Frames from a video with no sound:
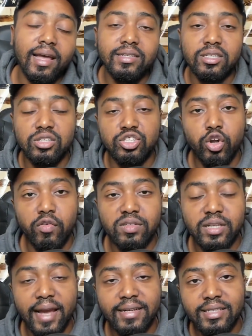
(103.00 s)
us
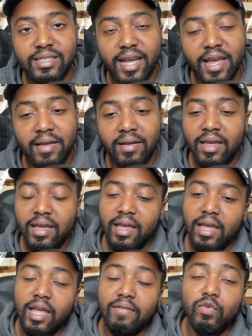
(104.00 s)
conservatives like to say,
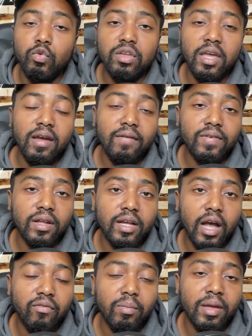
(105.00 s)
if you give the
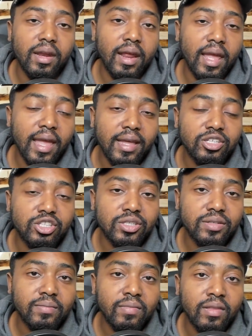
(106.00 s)
government an inch,
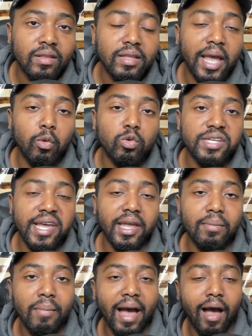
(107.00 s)
they will take
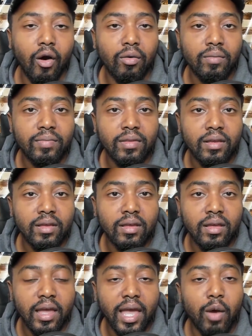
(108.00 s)
a mile.
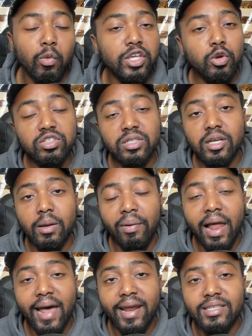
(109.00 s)
And we usually
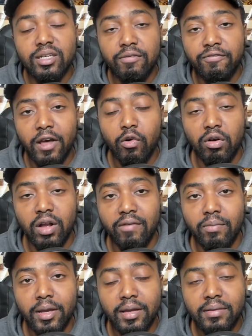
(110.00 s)
apply that to the federal
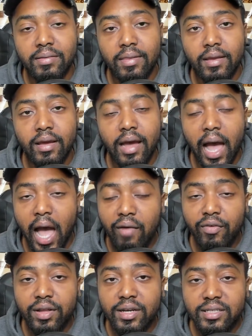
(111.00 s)
government.
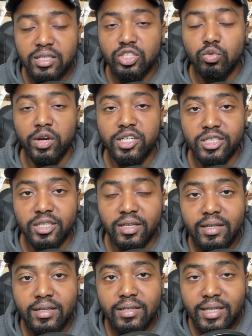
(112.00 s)
However, in this situation,
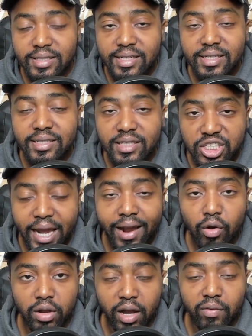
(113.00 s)
this is the
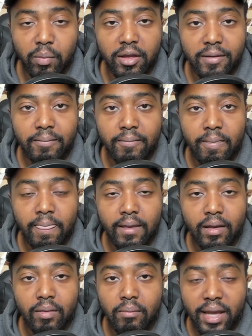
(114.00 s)
shadow government.
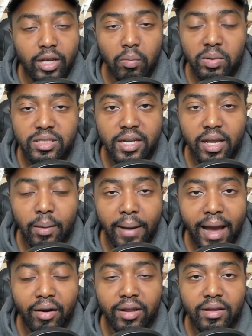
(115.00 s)
Make no mistake
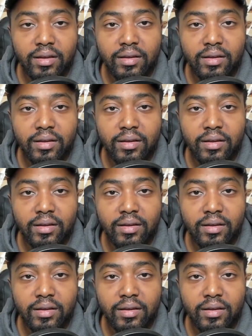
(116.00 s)
about it.